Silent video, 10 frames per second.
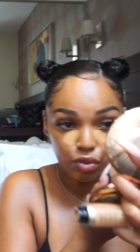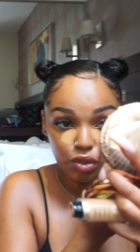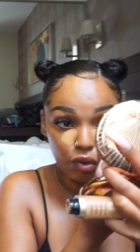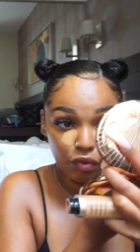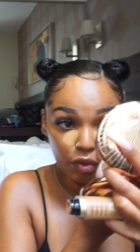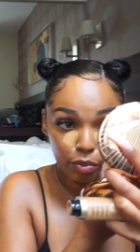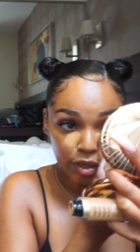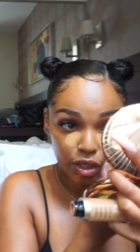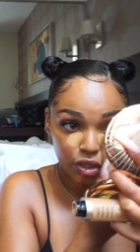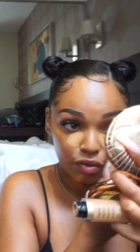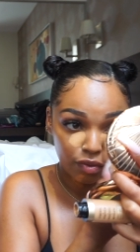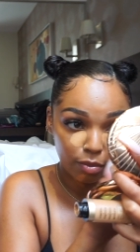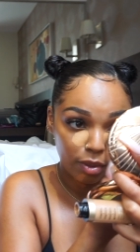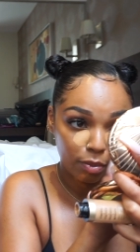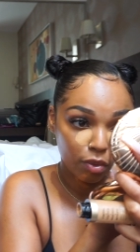do feel pressure from
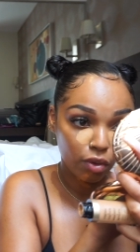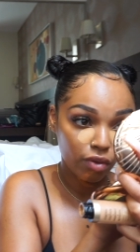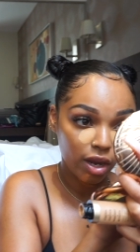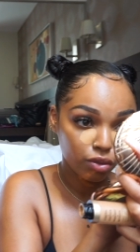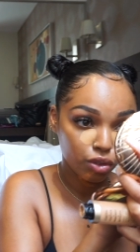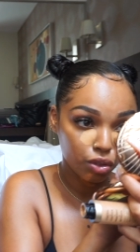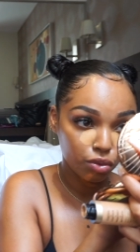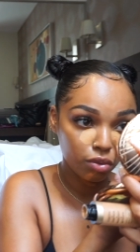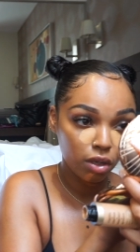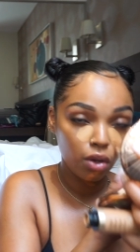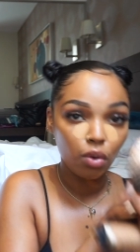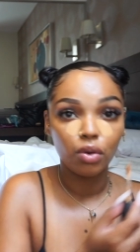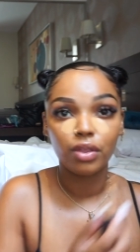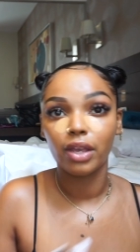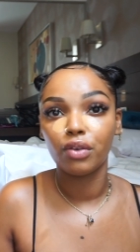people around you
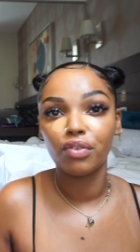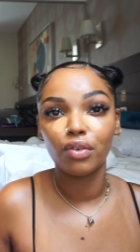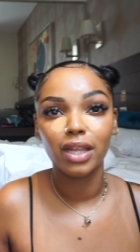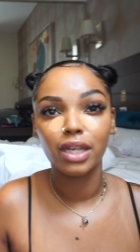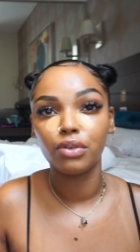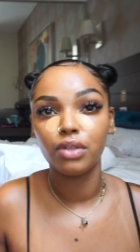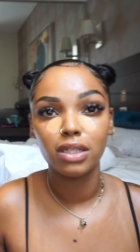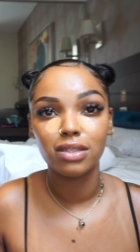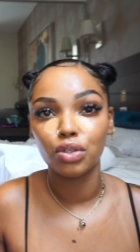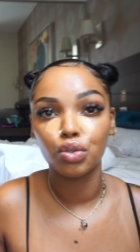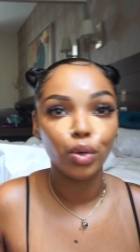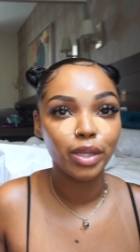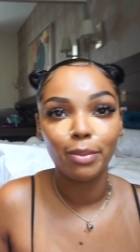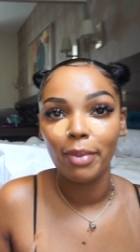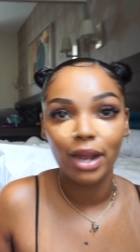or that you feel like you need to
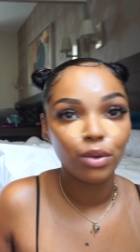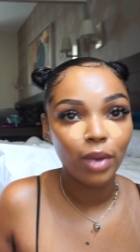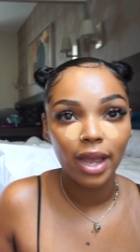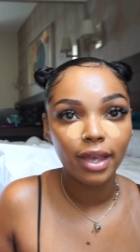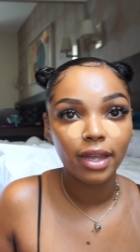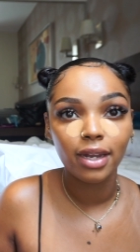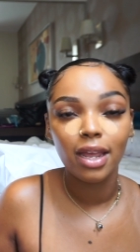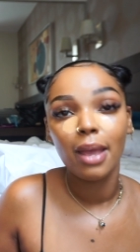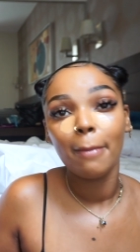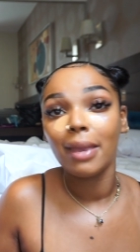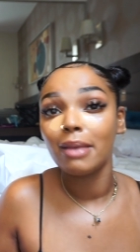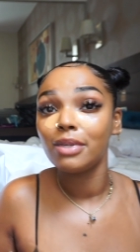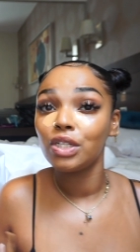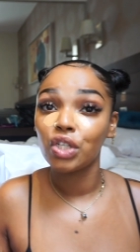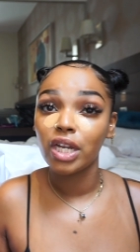join the bandwagon,
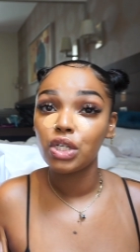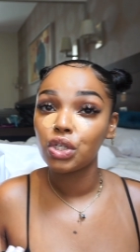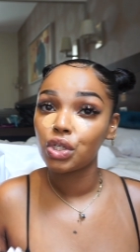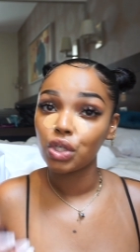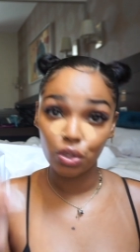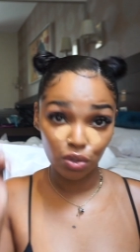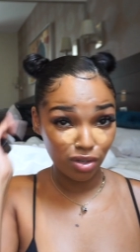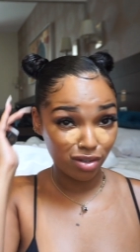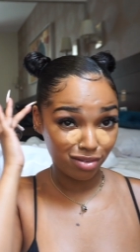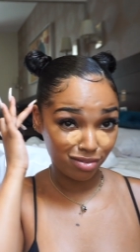maybe change your